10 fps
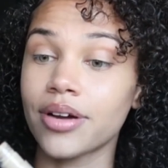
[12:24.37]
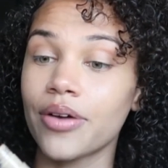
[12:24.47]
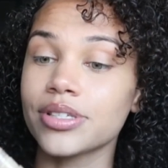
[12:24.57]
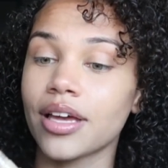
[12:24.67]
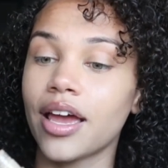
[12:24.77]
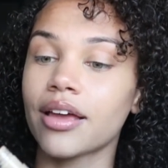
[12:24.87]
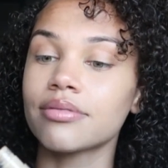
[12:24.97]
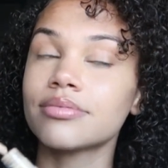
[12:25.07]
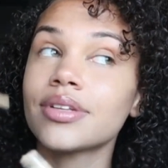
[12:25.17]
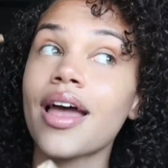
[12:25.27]
I was like
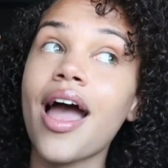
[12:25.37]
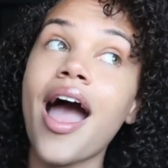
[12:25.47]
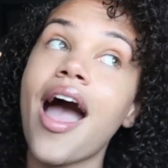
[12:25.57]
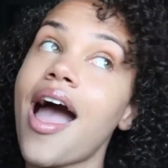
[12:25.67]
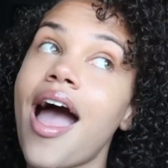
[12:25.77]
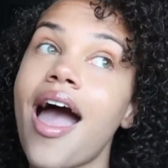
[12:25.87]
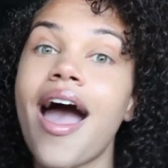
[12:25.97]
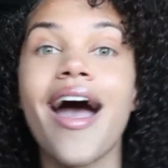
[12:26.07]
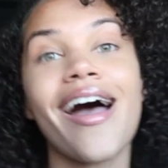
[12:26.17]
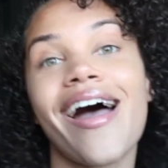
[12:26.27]

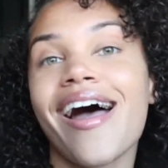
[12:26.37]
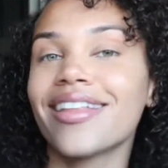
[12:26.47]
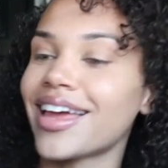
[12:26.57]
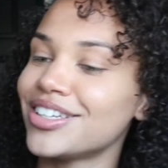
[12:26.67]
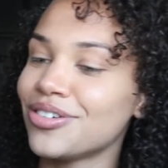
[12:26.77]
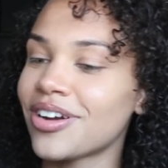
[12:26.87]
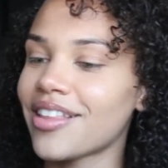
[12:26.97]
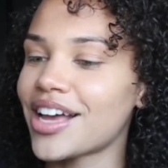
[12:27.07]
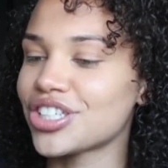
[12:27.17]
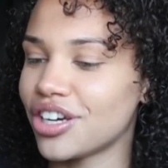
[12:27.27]
doing all
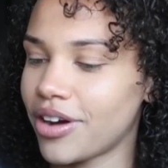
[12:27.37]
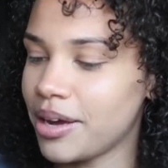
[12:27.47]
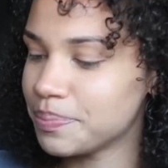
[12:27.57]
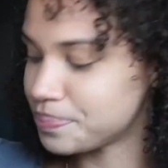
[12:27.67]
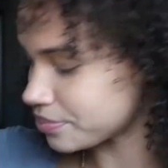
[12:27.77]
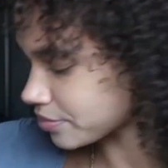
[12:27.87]
that shit, right?